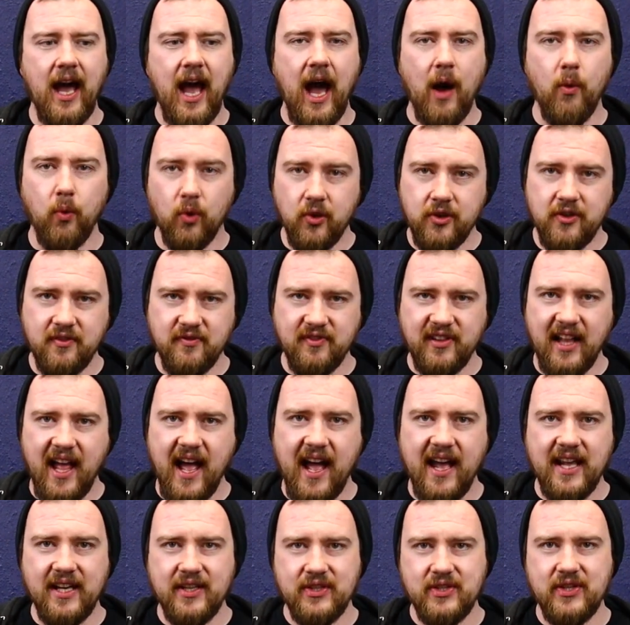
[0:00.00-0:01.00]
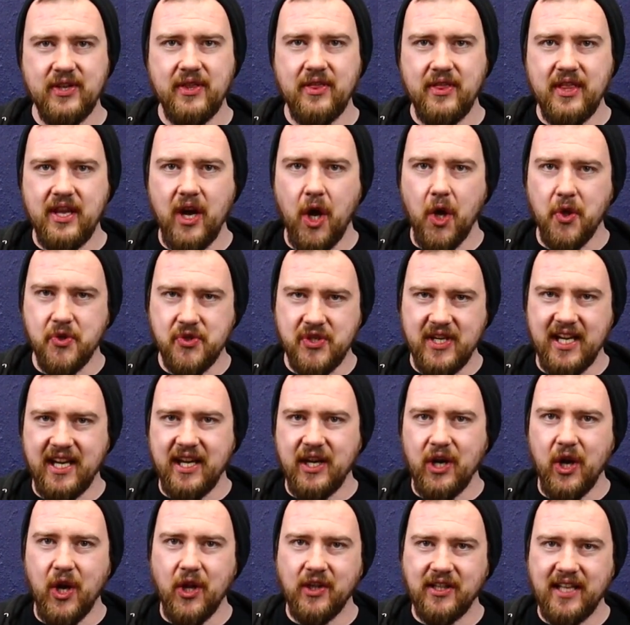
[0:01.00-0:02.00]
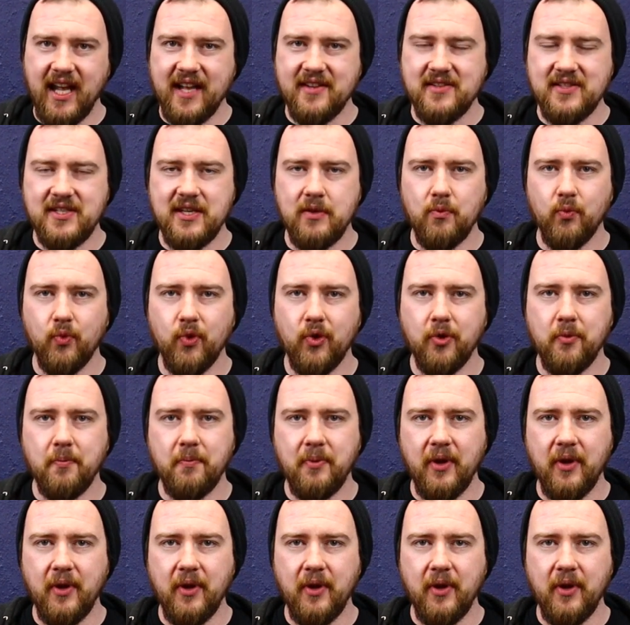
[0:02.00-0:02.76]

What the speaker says: I would have liked the all singing, all dancing one,